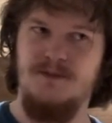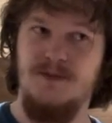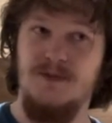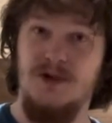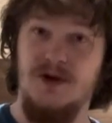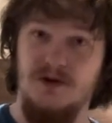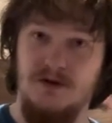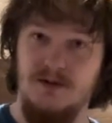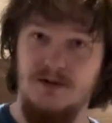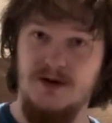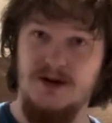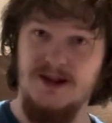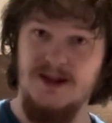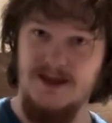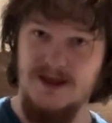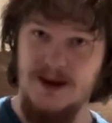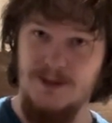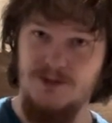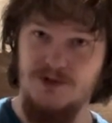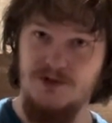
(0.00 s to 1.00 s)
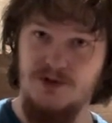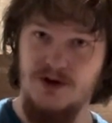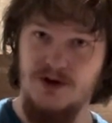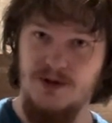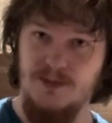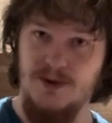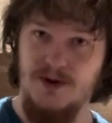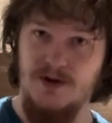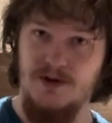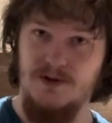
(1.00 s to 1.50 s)
they're conceptually
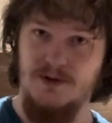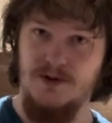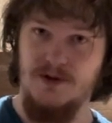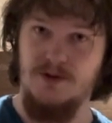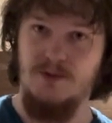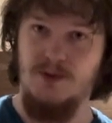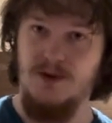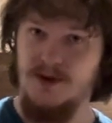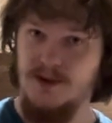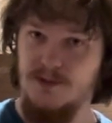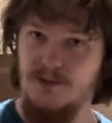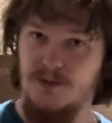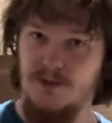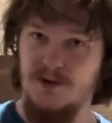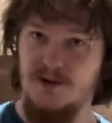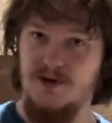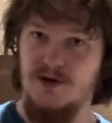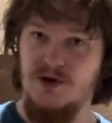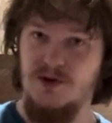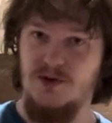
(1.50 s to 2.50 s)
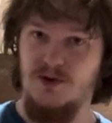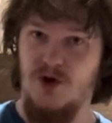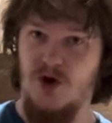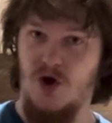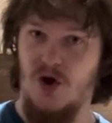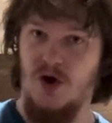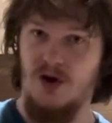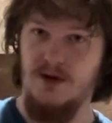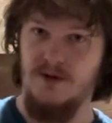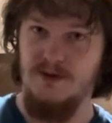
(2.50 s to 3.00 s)
opposed. One wants to use
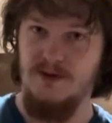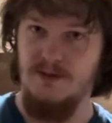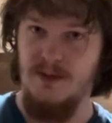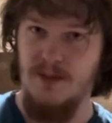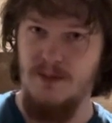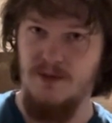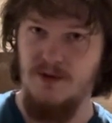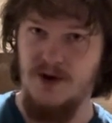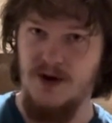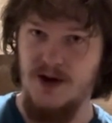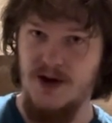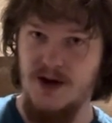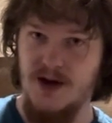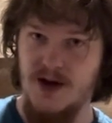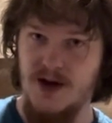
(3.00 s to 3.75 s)
all of the memory,